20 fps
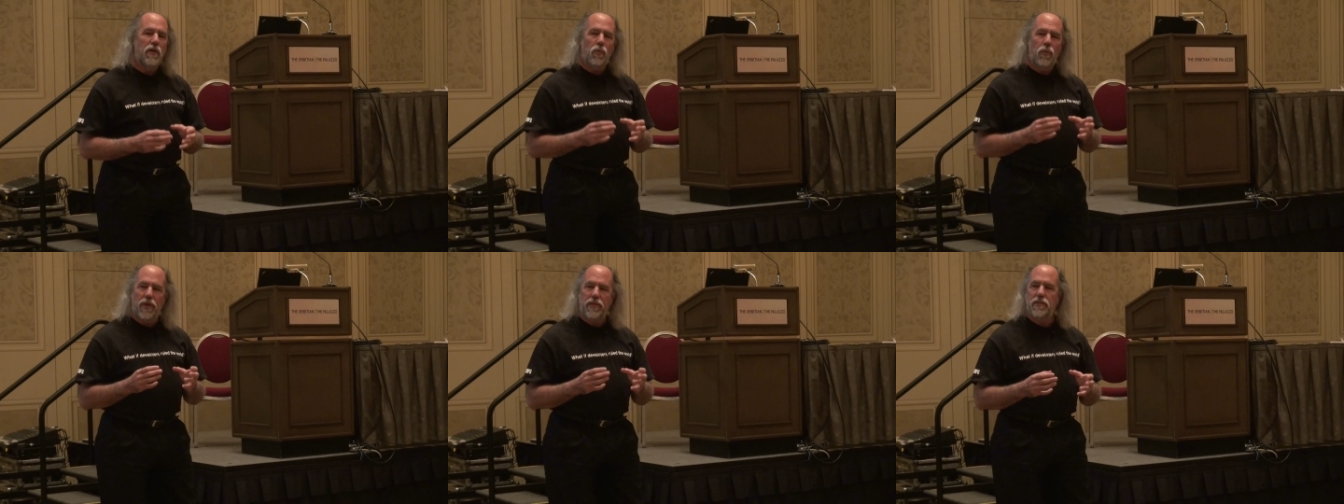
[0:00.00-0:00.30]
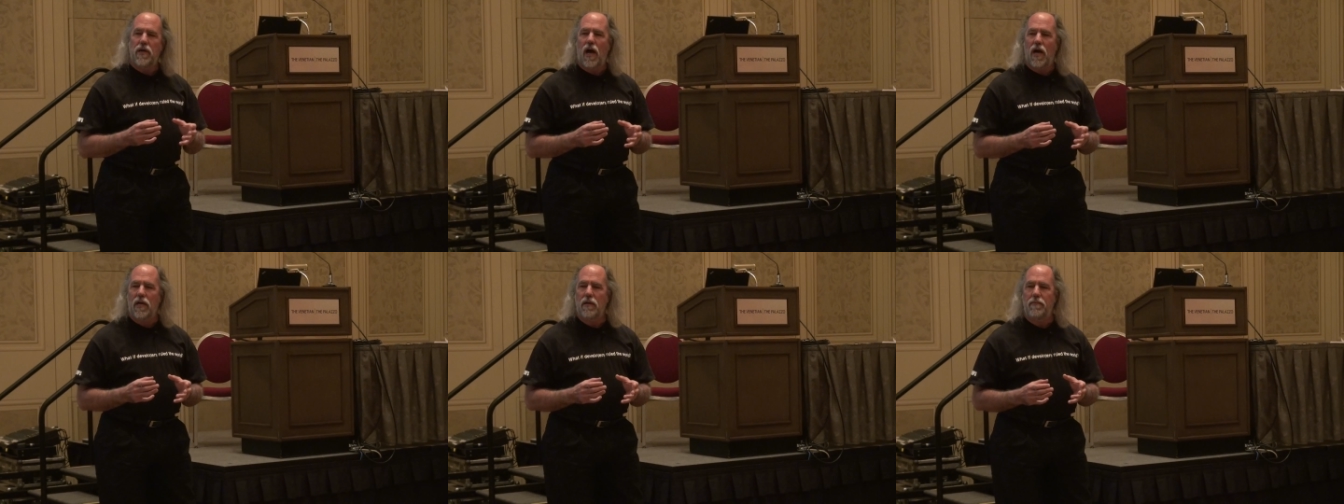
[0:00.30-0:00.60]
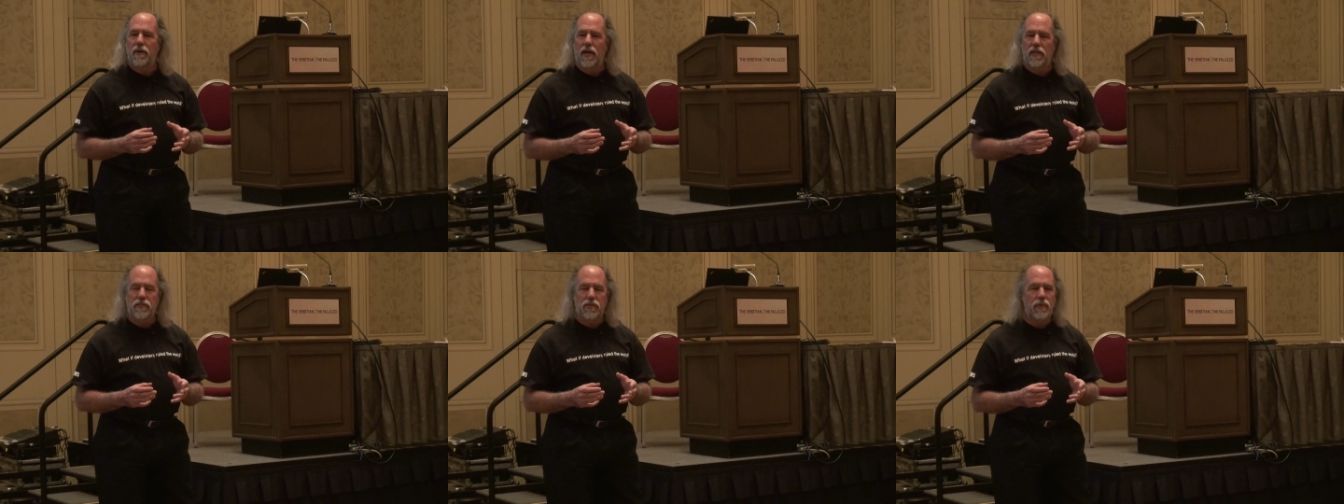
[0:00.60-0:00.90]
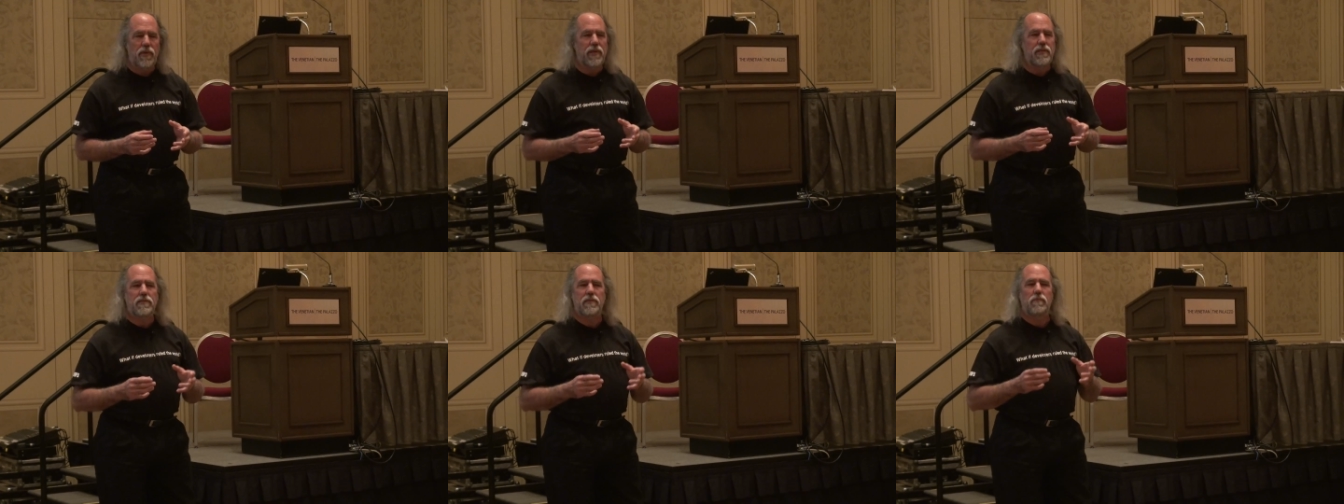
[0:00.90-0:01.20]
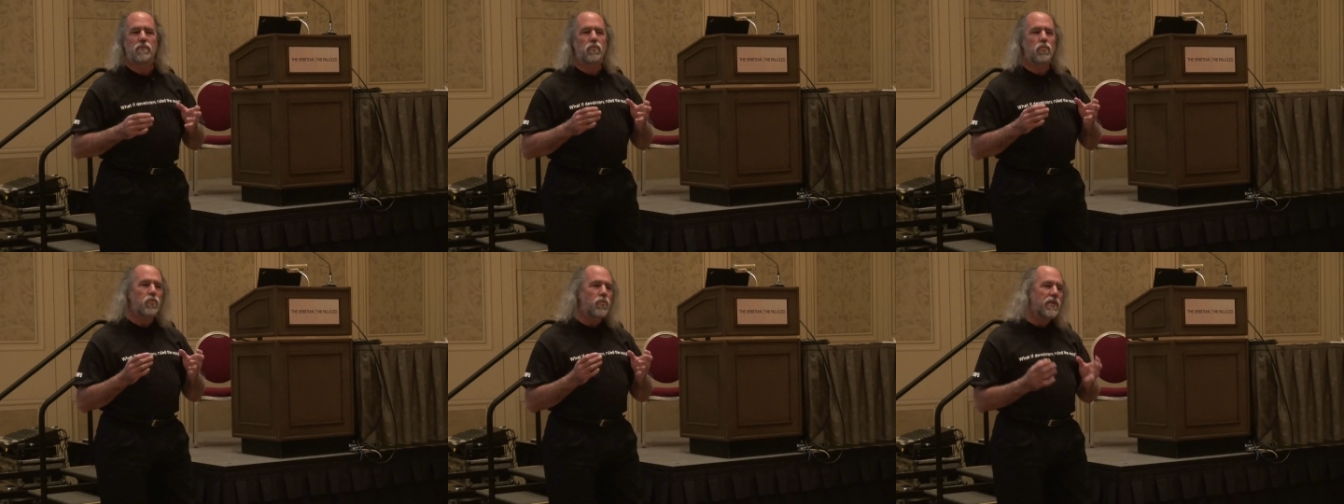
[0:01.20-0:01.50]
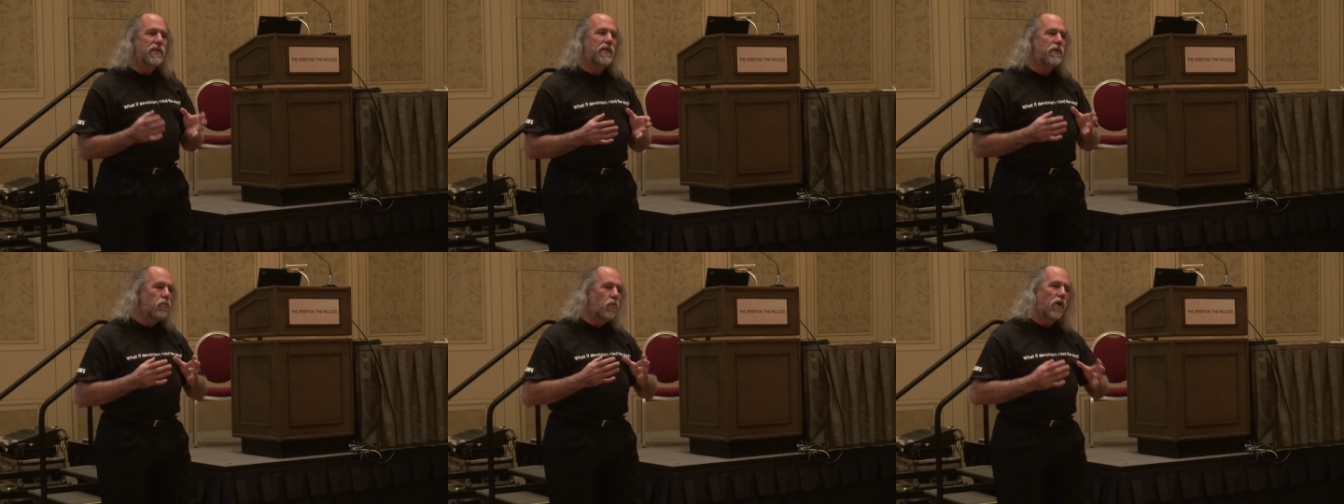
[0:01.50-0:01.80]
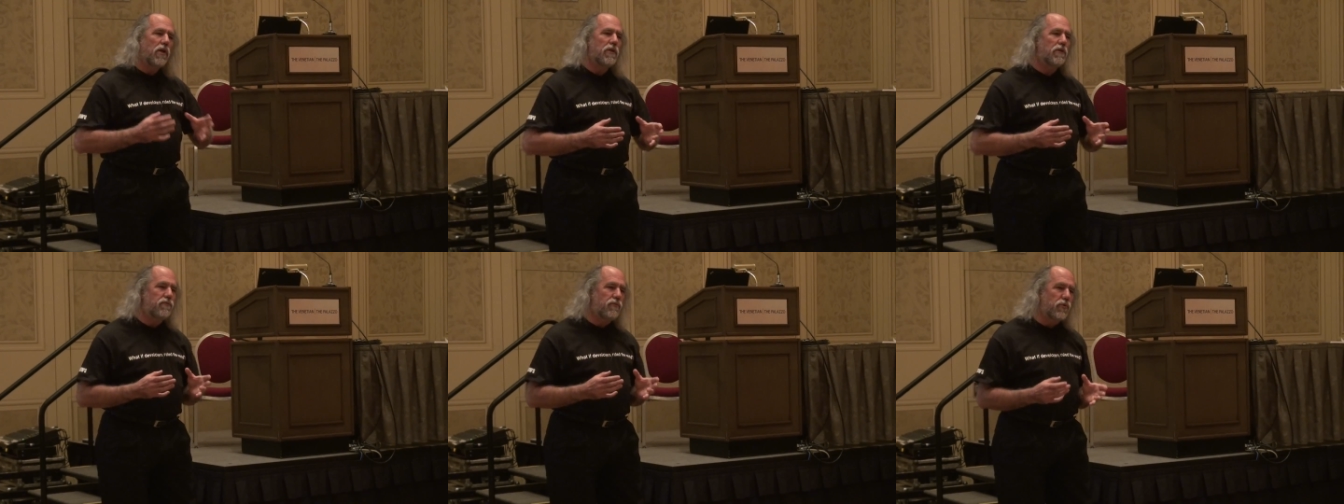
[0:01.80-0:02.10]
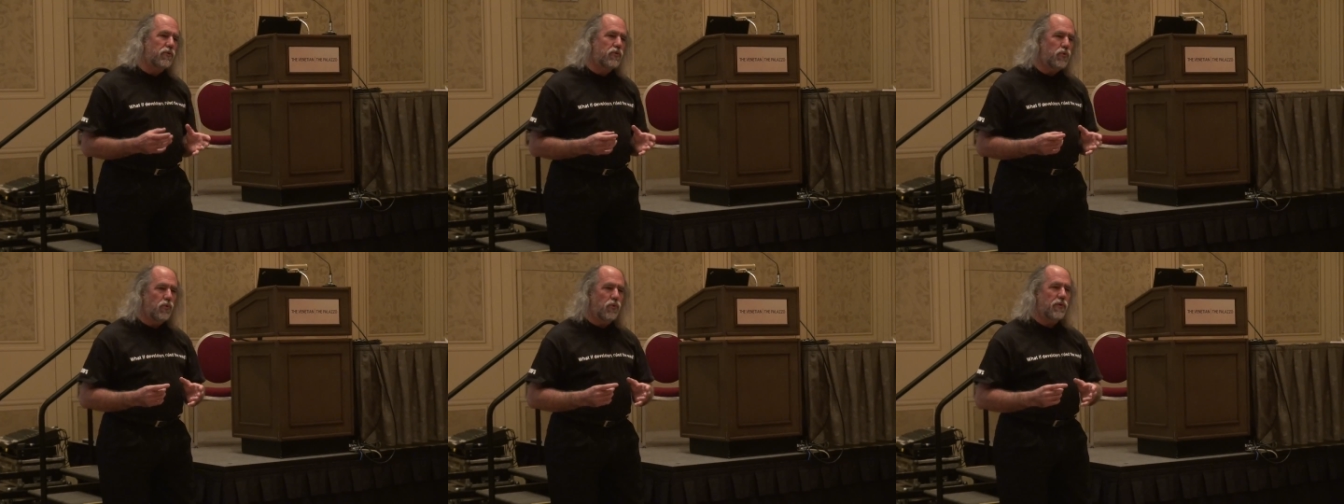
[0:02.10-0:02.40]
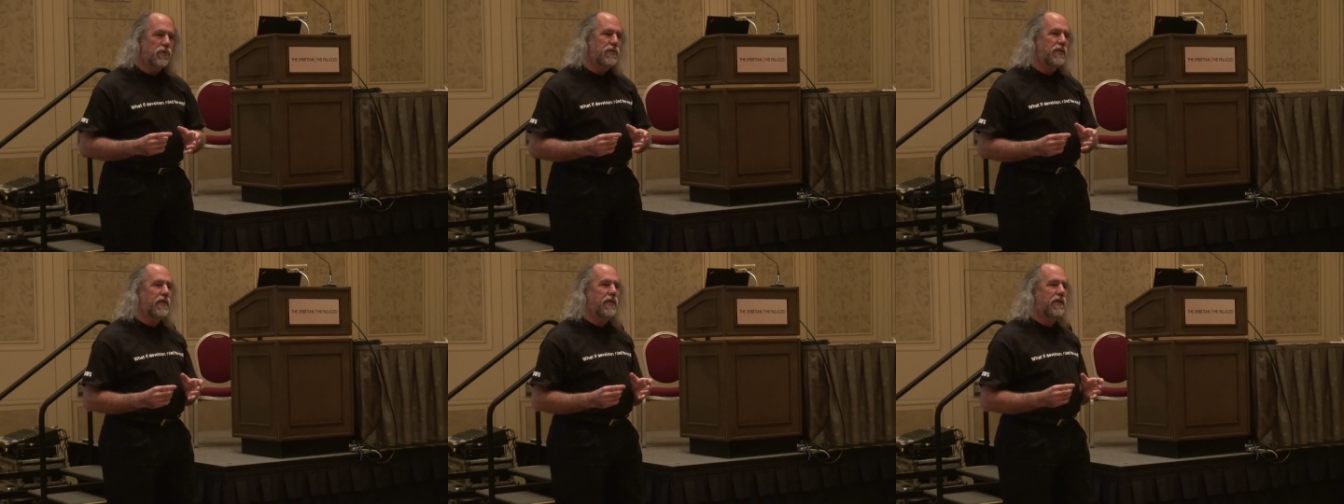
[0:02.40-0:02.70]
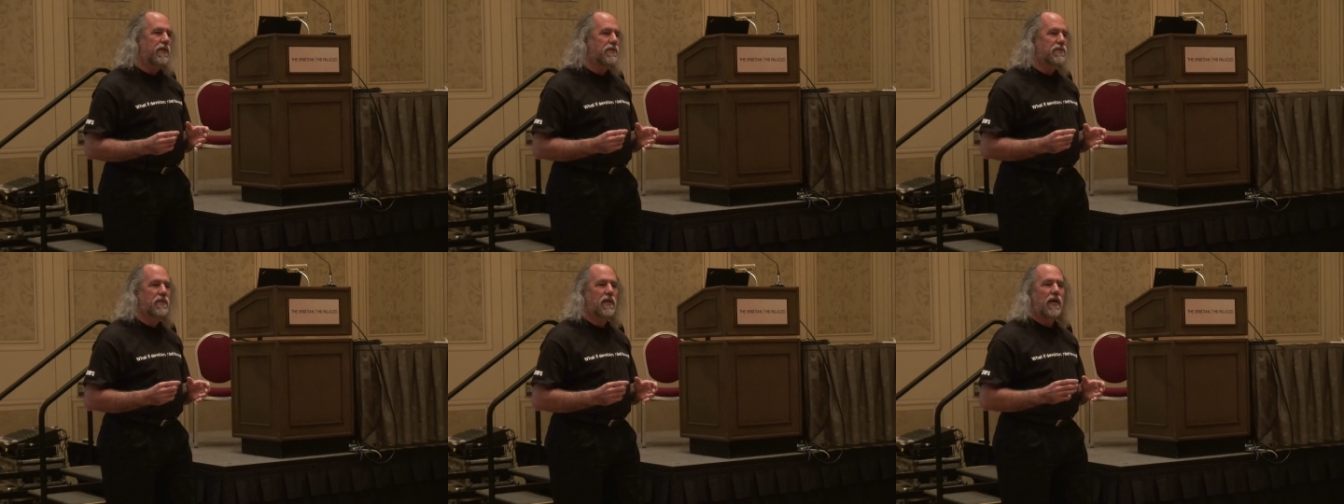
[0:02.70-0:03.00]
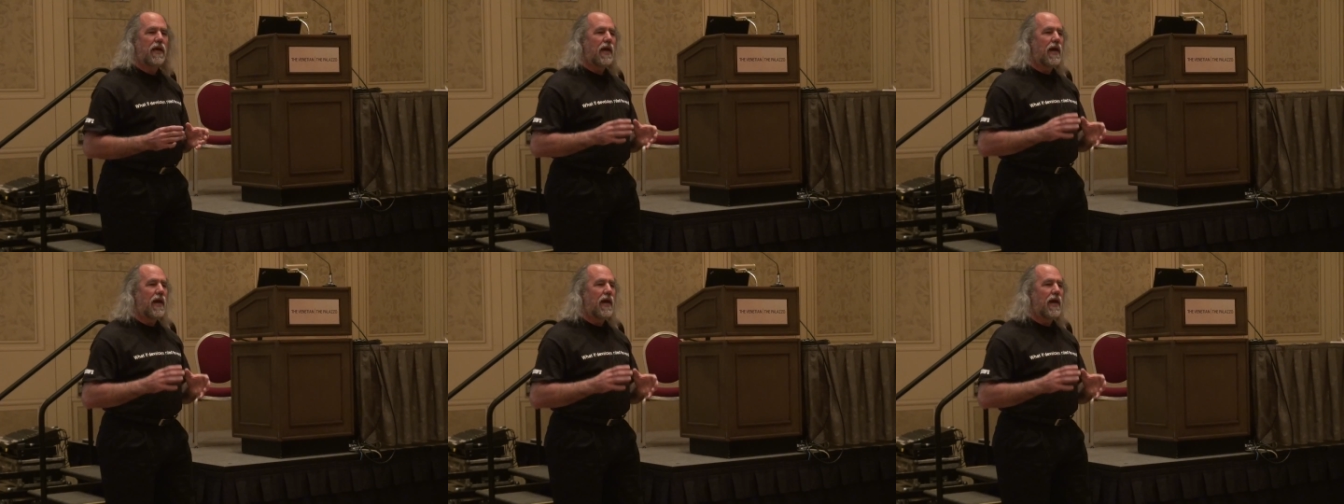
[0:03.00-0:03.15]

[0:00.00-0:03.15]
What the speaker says: We talk about doing some really wonderful, cool things.